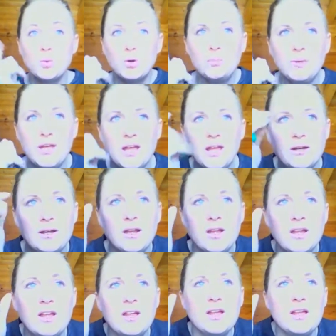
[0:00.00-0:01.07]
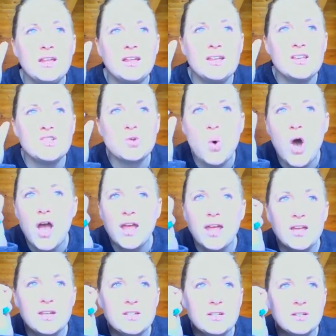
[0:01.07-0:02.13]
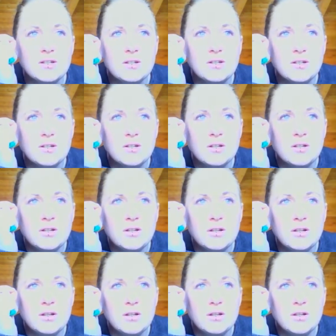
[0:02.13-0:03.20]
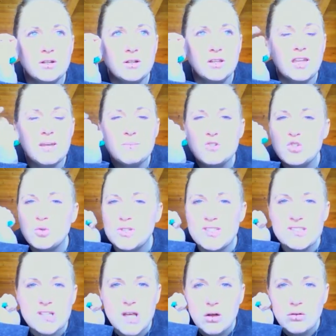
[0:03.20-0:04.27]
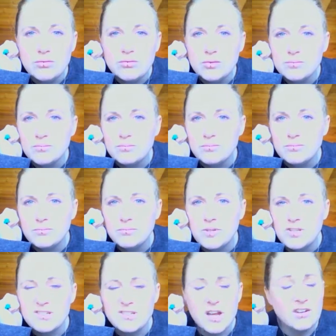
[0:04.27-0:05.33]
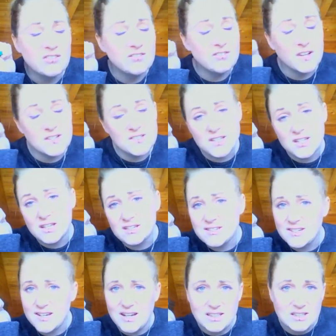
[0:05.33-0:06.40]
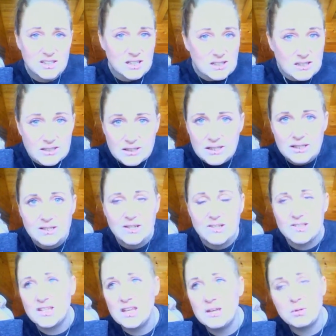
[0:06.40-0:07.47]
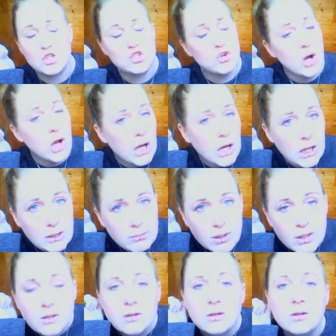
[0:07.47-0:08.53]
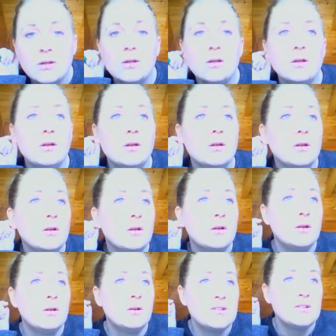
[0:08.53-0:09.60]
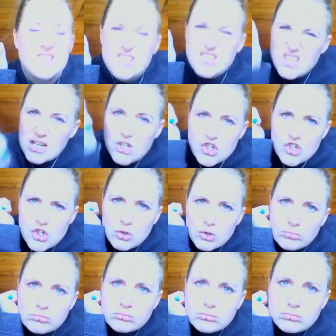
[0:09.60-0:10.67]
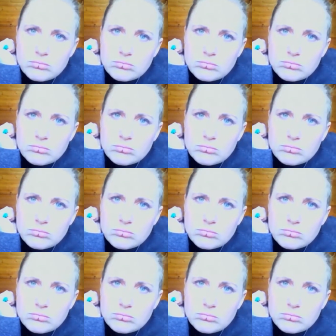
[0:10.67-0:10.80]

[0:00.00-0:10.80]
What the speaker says: The scorpion is quiet, keeps to itself. It's not fuzzy. It's not cuddly. It doesn't keep a tribe. It stings you.